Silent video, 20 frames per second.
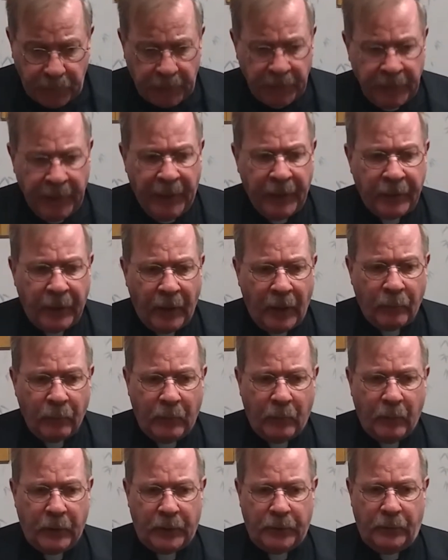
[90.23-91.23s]
And we
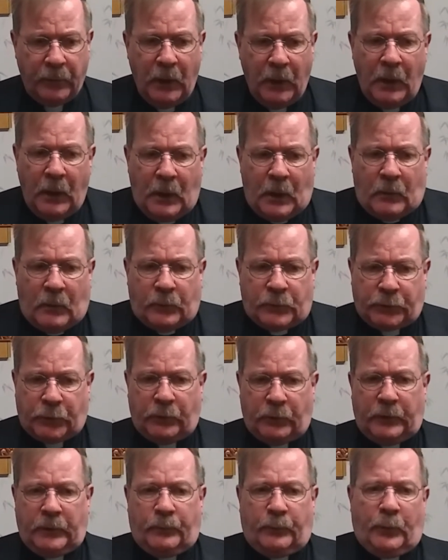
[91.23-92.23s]
want to
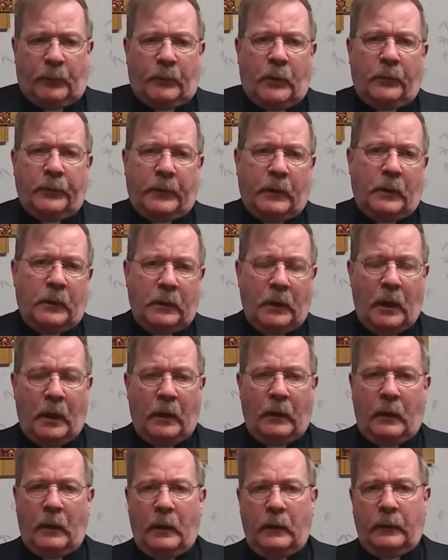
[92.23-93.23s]
certainly promote
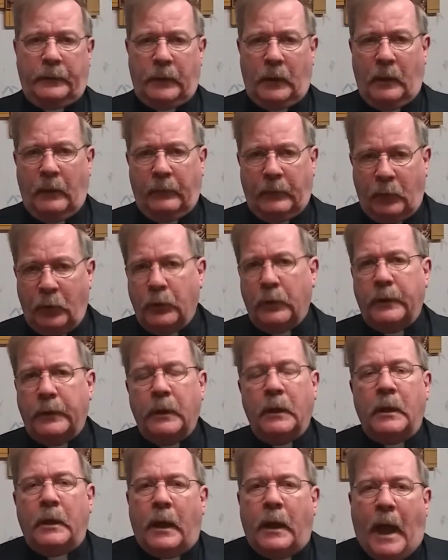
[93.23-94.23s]
a good
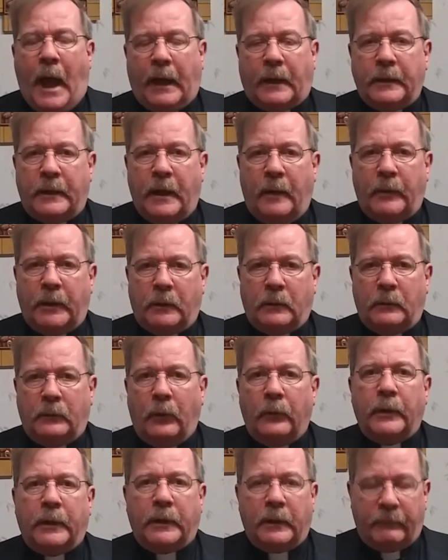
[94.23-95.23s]
academic
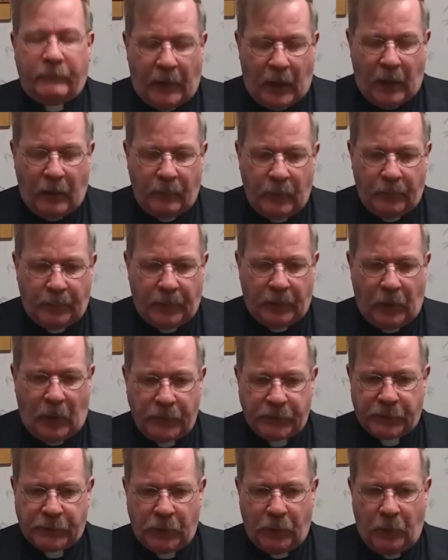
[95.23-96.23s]
learning environment, but
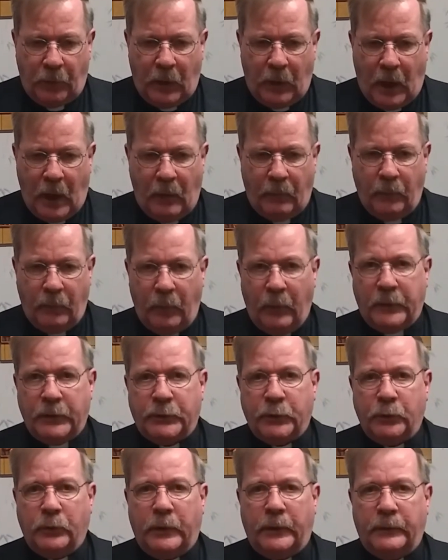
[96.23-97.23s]
also we want
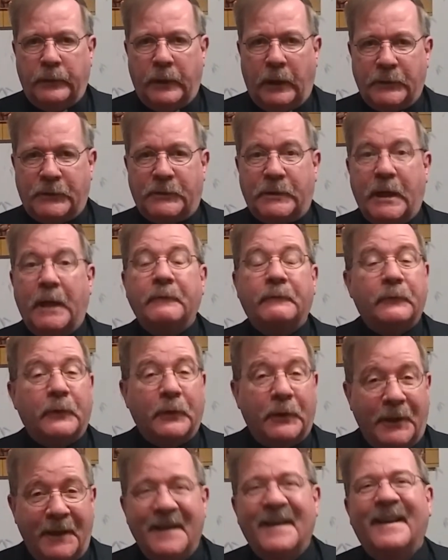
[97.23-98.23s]
to do it as
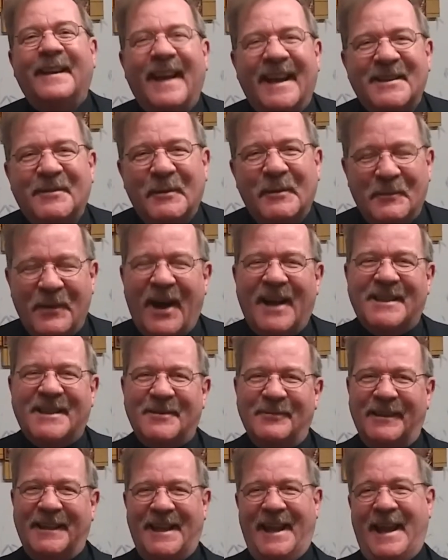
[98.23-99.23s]
safely as we
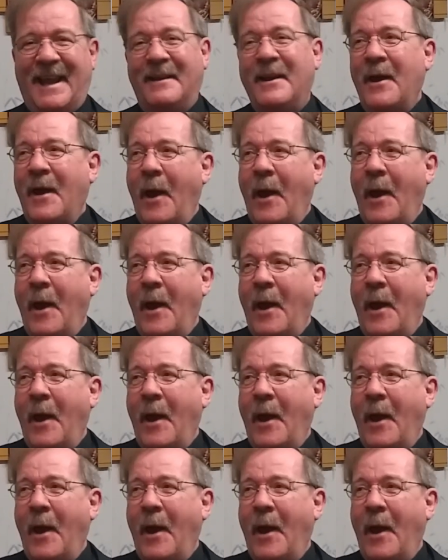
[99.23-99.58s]
possibly can.